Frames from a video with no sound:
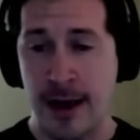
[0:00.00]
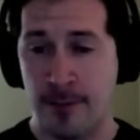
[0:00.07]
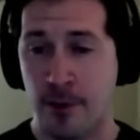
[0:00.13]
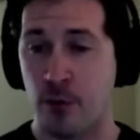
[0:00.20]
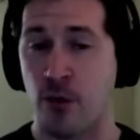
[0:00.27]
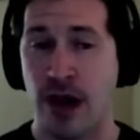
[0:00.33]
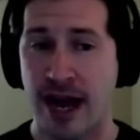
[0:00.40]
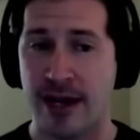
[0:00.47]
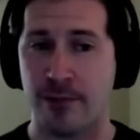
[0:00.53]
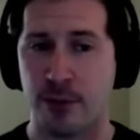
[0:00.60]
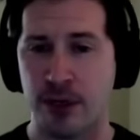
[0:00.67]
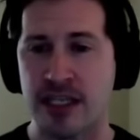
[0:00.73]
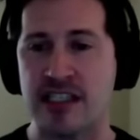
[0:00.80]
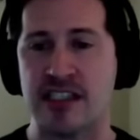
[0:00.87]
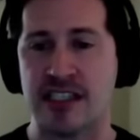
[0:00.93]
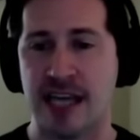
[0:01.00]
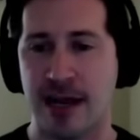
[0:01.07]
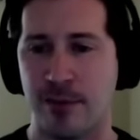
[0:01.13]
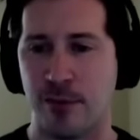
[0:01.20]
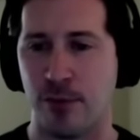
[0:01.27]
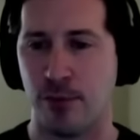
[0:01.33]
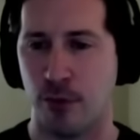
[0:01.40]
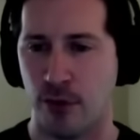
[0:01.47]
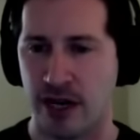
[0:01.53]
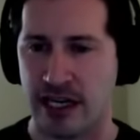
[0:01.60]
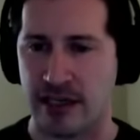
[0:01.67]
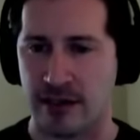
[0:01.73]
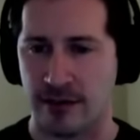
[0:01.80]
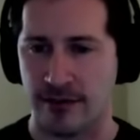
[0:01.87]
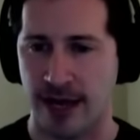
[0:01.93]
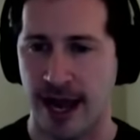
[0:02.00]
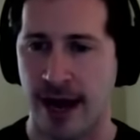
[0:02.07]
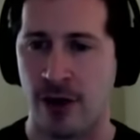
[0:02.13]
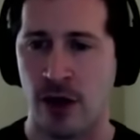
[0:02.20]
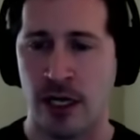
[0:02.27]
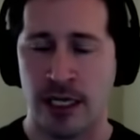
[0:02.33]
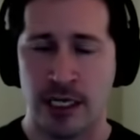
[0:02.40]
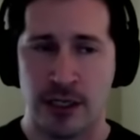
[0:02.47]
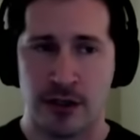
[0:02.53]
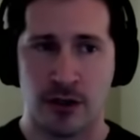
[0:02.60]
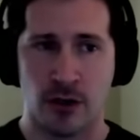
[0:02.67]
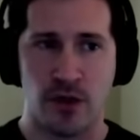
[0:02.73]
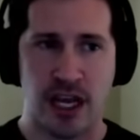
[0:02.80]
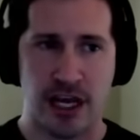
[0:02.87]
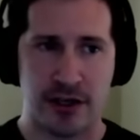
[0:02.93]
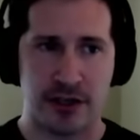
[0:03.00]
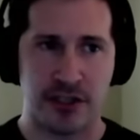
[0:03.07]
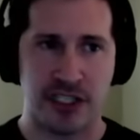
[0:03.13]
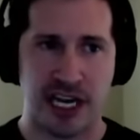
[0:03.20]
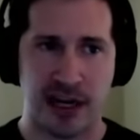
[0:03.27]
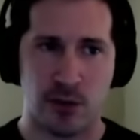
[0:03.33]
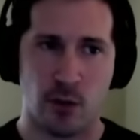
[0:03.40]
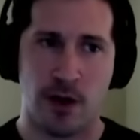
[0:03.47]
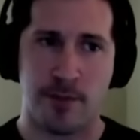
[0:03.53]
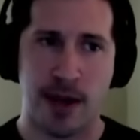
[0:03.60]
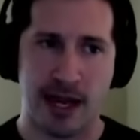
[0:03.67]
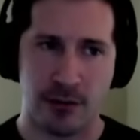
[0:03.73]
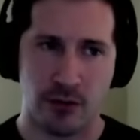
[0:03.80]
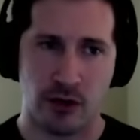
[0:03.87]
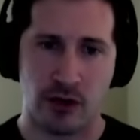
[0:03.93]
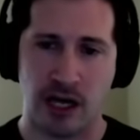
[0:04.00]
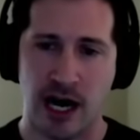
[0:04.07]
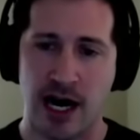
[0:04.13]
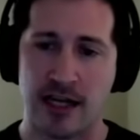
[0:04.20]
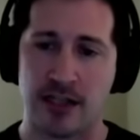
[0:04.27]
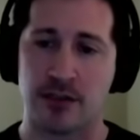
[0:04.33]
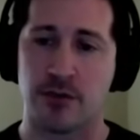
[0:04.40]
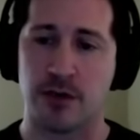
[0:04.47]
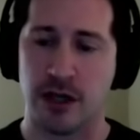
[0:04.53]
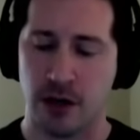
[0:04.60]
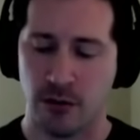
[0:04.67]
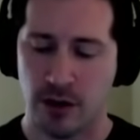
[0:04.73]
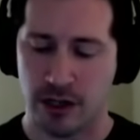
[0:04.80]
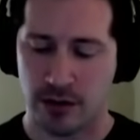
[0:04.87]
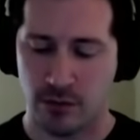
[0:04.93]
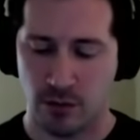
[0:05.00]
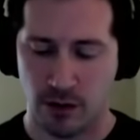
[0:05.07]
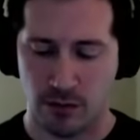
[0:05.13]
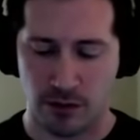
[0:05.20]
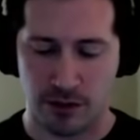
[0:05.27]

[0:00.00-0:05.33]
But we're at a pretty stable point now. So we understand what payroll costs, we know what we're